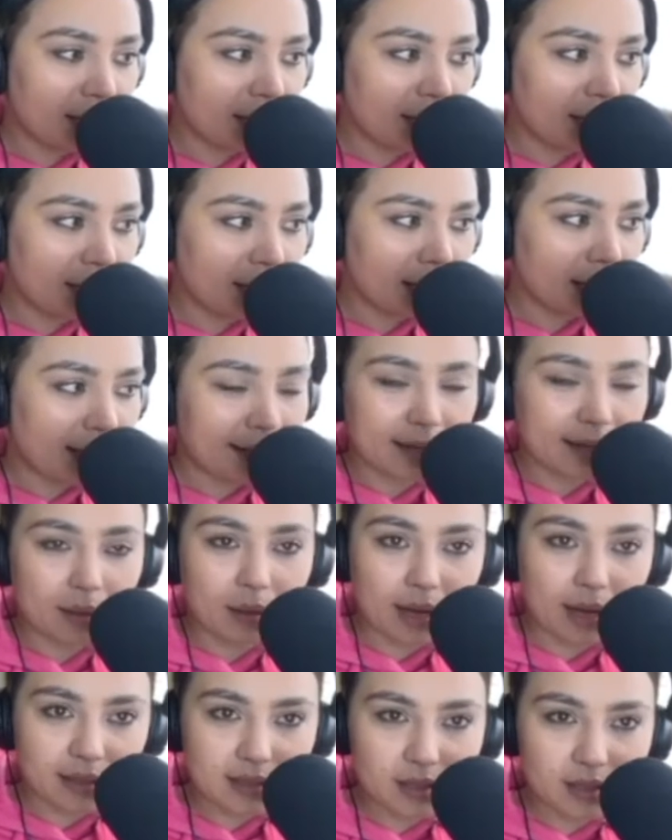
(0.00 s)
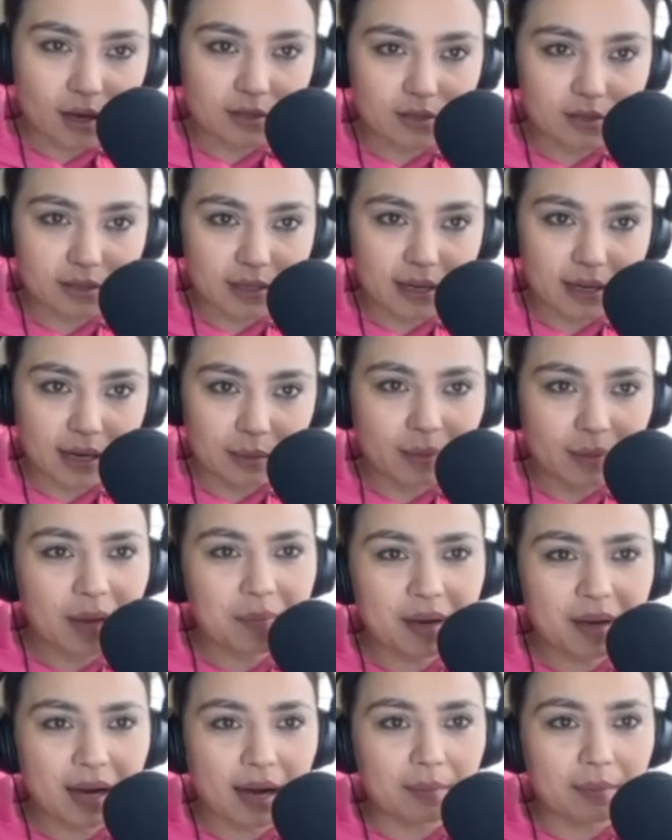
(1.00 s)
And I start to think like maybe
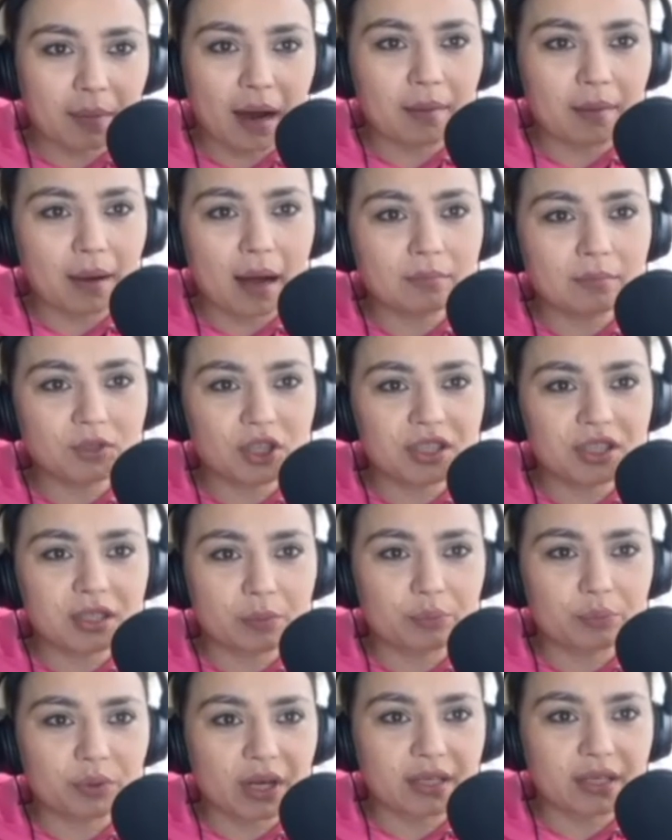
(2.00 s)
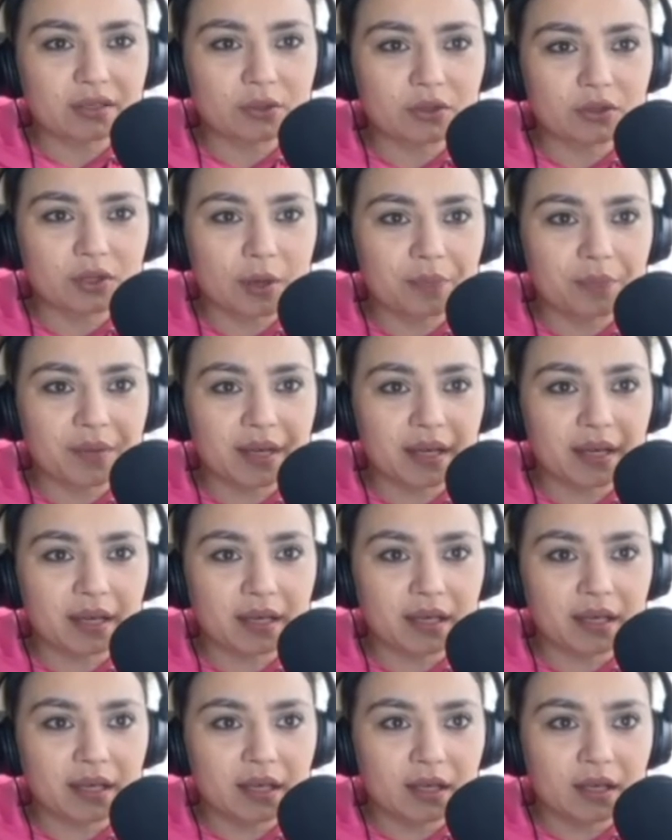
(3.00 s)
I'm just depressed or something,
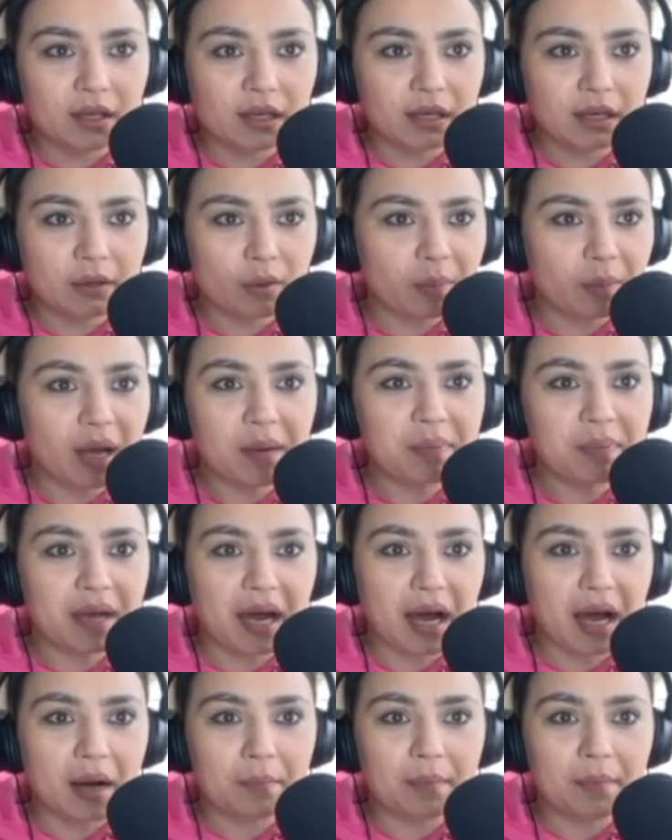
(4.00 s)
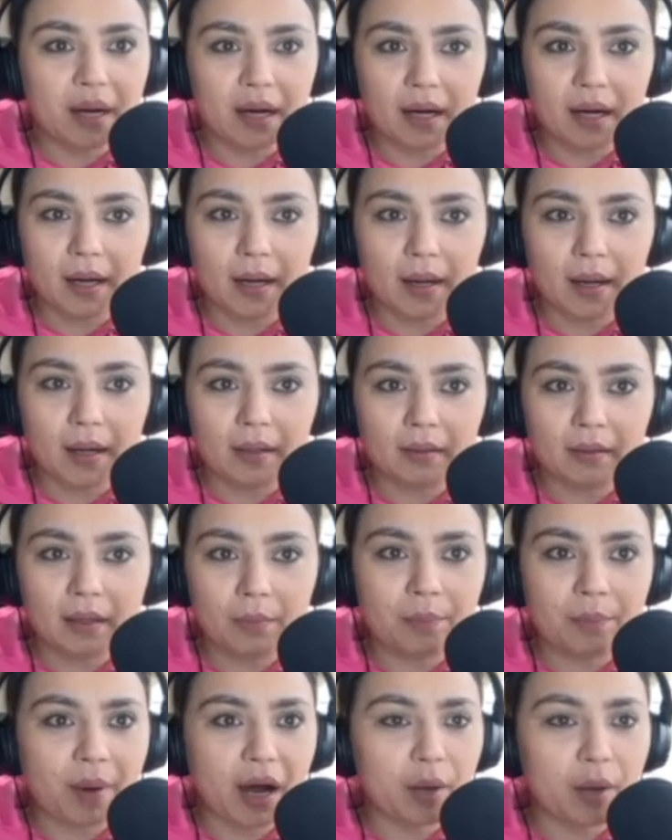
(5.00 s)
or maybe I'm
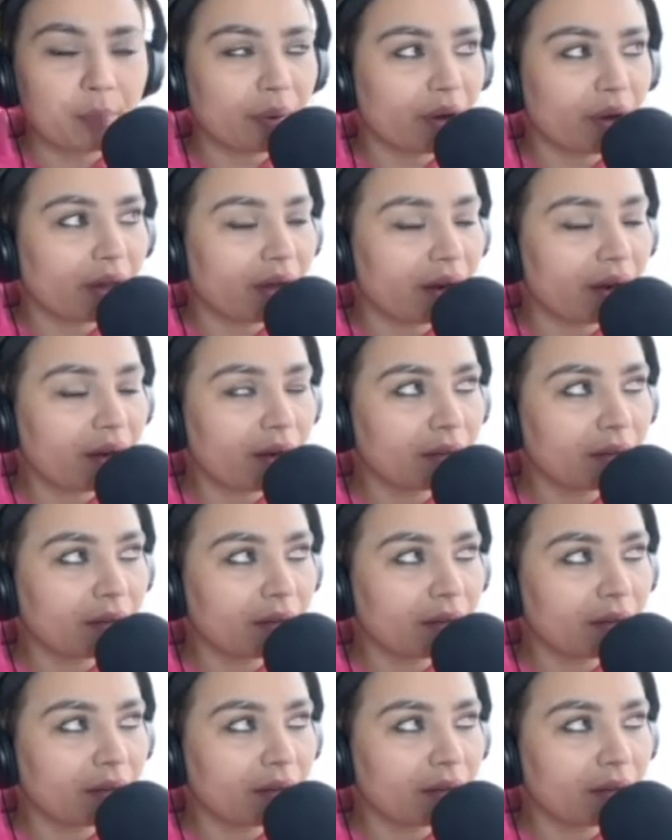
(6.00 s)
bipolar.